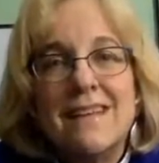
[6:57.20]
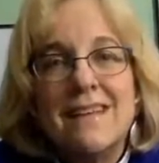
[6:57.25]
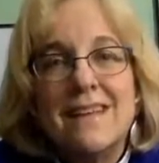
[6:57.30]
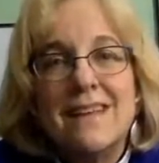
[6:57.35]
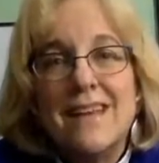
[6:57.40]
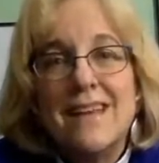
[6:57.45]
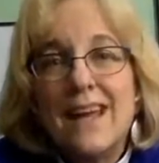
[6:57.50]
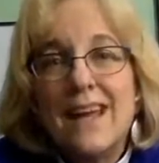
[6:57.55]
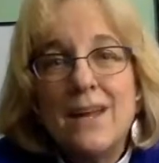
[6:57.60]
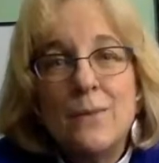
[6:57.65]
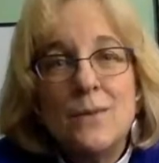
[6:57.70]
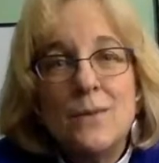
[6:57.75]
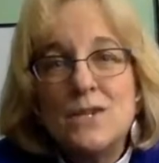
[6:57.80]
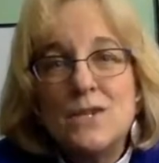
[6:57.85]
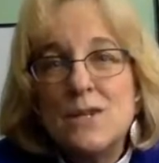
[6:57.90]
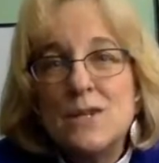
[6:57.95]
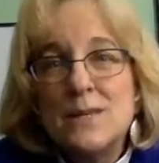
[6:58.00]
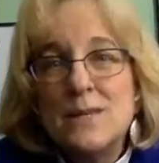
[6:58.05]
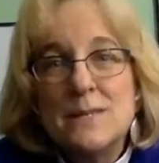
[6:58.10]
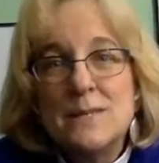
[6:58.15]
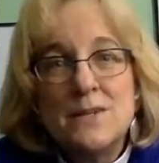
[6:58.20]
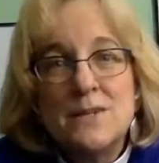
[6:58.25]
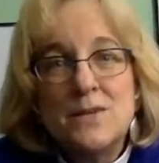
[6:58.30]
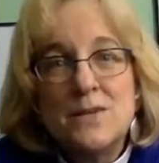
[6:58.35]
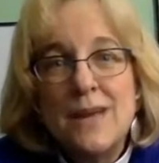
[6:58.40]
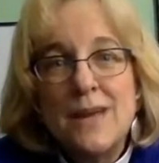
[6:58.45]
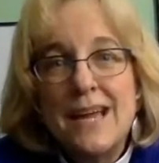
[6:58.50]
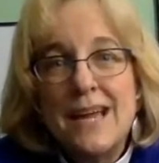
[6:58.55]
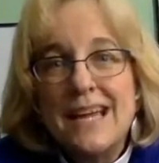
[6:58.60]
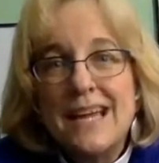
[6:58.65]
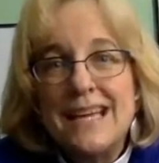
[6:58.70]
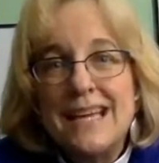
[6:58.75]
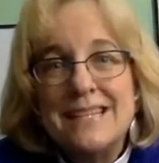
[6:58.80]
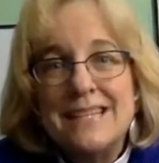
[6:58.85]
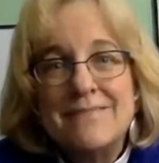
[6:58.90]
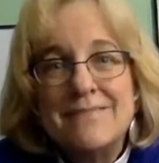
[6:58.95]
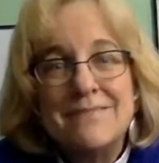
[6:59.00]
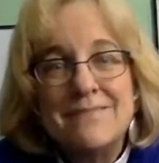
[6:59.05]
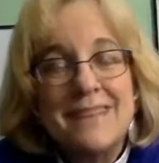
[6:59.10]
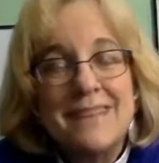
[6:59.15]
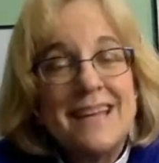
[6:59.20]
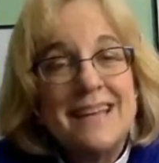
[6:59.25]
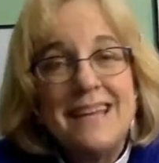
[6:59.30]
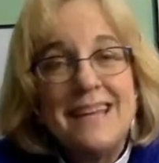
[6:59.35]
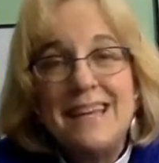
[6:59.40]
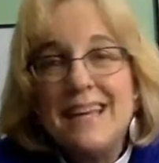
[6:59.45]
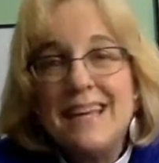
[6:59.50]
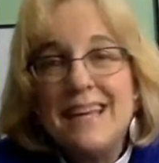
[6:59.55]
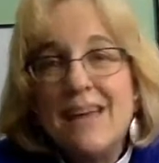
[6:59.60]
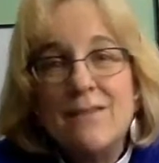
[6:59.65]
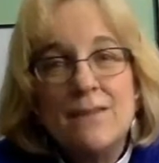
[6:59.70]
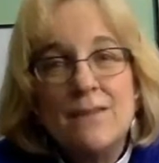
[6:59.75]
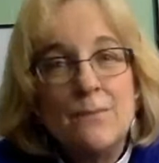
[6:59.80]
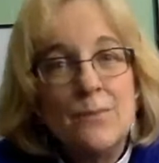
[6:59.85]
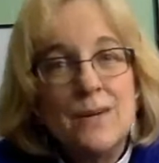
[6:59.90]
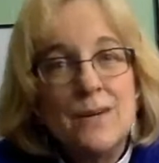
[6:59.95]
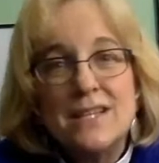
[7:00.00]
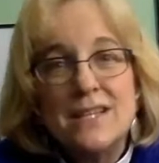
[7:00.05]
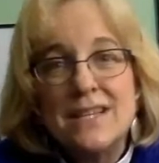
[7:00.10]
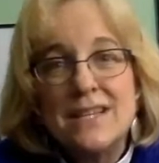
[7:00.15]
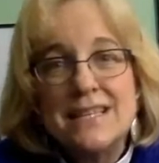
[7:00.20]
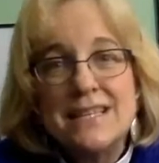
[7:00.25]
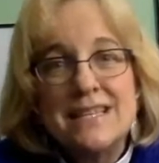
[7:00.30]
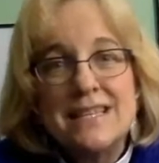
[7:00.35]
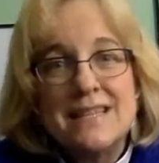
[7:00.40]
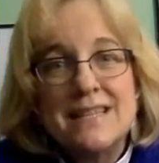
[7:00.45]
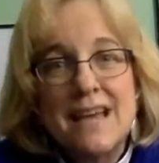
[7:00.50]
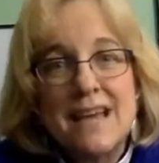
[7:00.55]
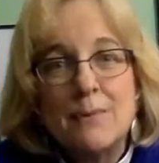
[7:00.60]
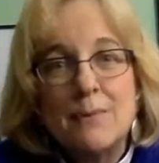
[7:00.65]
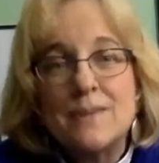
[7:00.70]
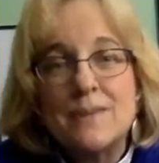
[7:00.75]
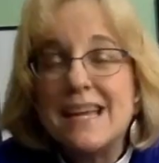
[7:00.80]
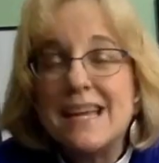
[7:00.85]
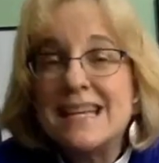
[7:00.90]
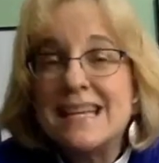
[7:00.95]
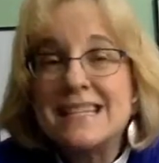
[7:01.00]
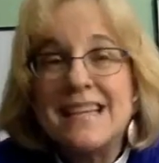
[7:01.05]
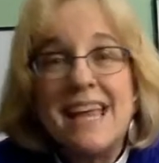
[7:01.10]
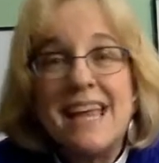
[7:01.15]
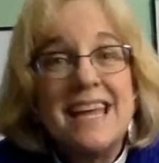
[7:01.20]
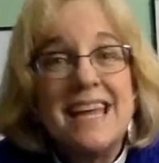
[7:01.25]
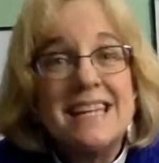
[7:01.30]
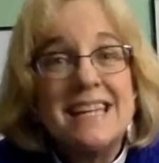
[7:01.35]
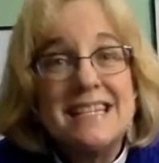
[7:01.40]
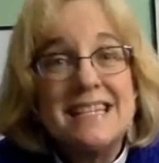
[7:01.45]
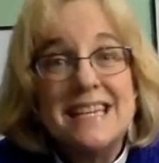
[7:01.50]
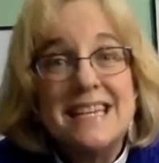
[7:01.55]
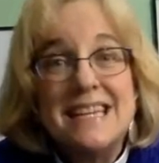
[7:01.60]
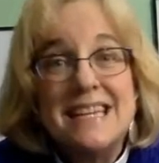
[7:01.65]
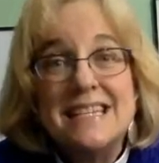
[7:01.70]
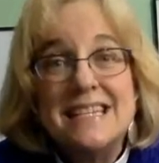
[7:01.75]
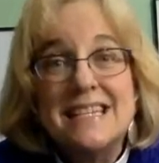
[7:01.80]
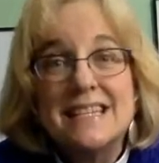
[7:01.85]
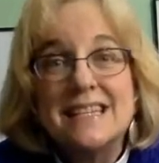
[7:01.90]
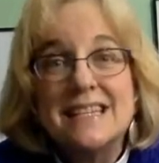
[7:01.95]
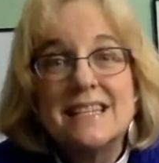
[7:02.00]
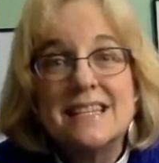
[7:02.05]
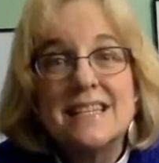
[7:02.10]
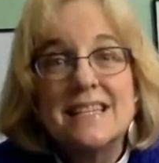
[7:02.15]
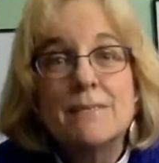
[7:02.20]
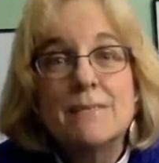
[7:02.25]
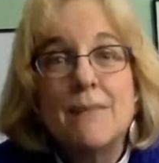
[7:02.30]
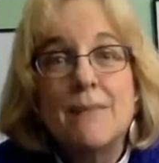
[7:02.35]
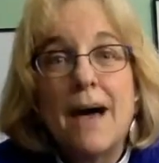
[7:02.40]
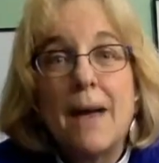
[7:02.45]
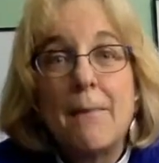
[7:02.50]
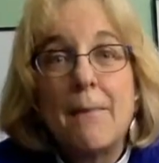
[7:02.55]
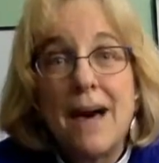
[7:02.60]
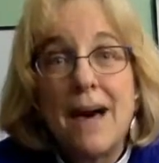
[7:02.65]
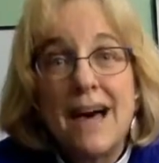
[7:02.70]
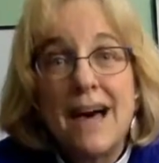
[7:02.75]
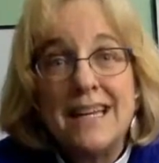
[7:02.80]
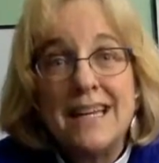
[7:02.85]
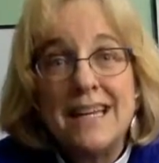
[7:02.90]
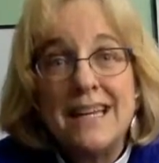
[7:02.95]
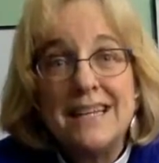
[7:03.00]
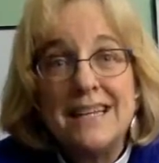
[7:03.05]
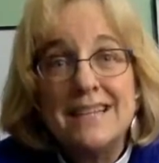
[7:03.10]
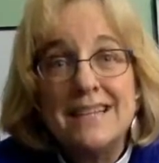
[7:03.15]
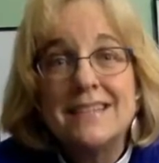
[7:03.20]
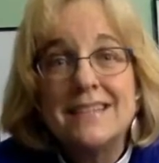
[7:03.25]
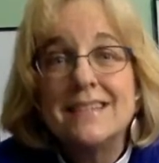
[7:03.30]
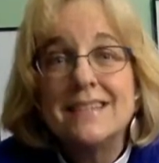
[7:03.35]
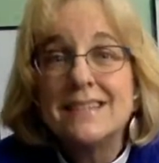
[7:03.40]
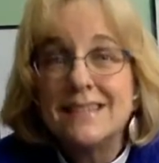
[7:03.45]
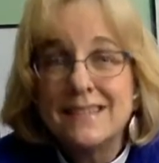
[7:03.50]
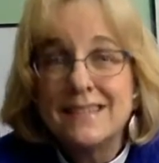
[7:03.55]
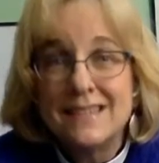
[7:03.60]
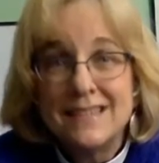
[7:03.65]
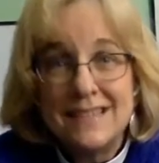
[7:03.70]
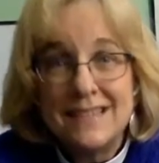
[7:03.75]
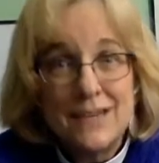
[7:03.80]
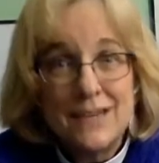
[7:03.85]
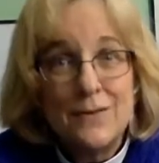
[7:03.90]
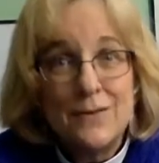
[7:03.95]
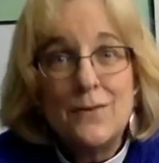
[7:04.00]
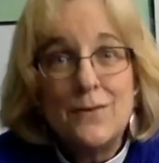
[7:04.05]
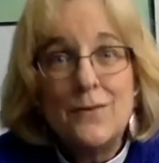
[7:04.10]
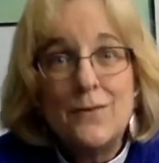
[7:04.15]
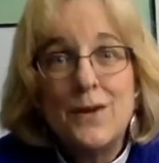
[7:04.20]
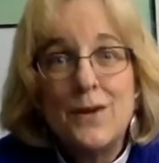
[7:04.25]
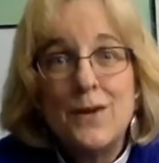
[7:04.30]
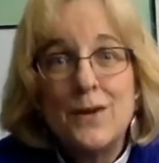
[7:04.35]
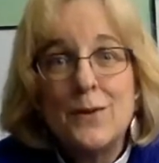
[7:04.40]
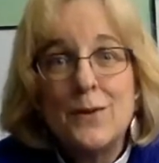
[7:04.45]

in the night in which he was betrayed, and he gave the bread to his disciples, saying, Take and eat. This is my body given for